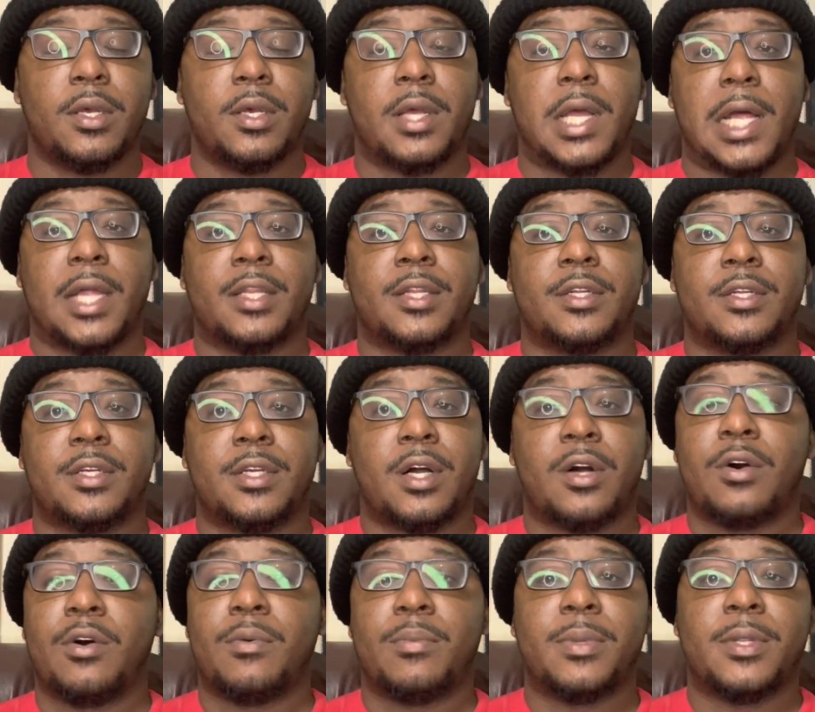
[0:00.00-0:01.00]
out of
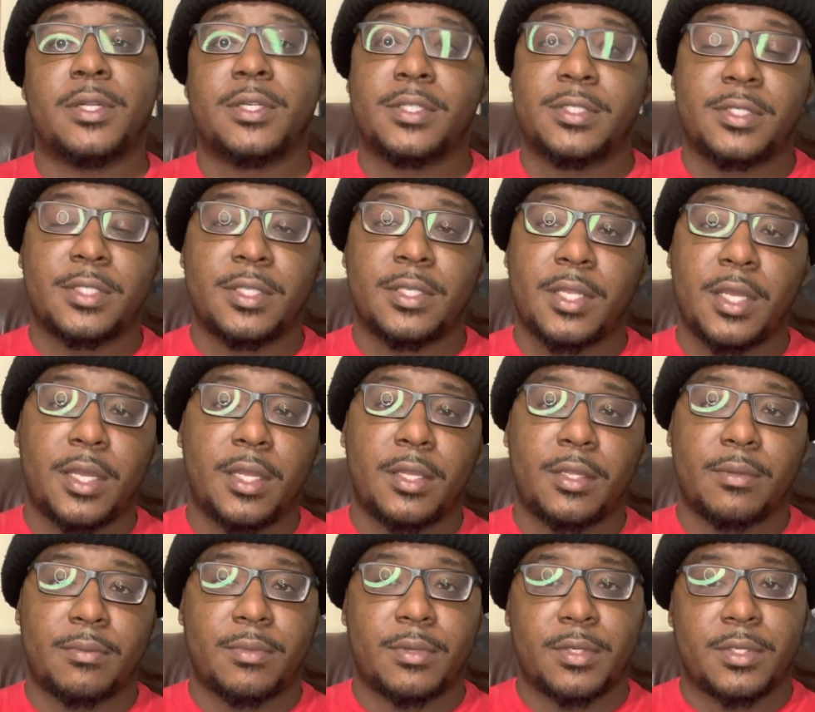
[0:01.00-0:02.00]
all plays tonight
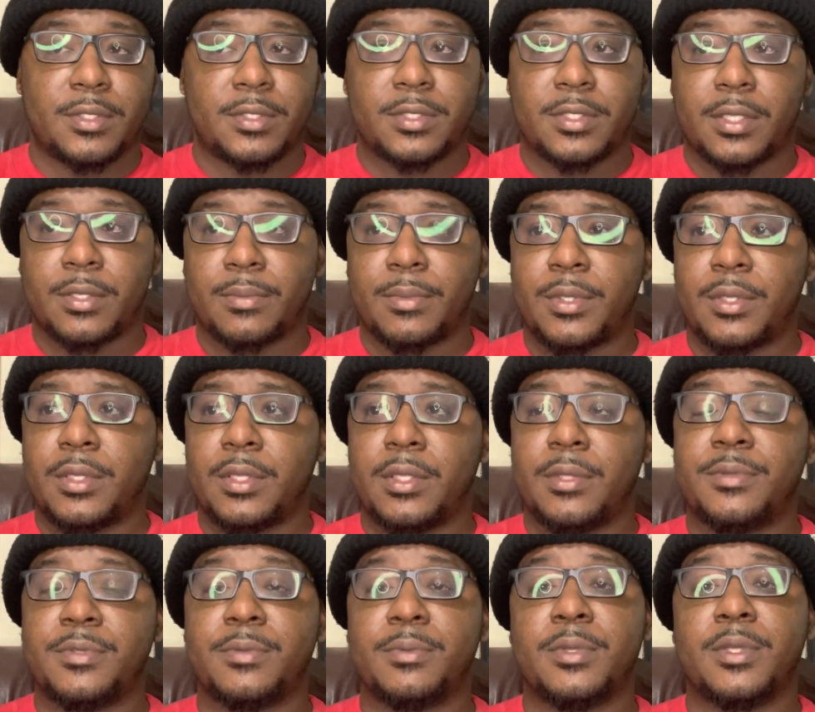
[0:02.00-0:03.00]
because, I mean,
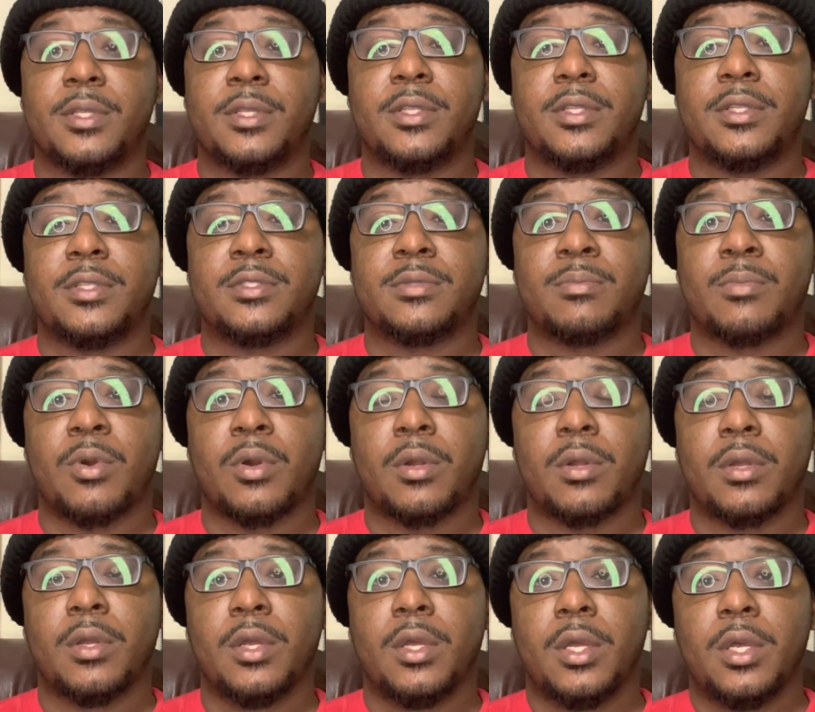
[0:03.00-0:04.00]
he's been hitting his
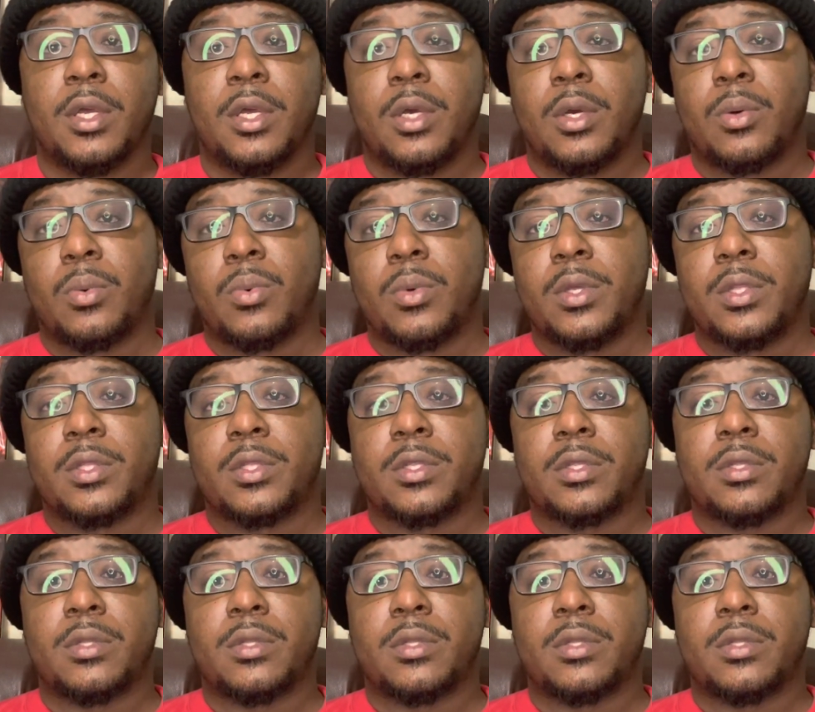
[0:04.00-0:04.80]
mark with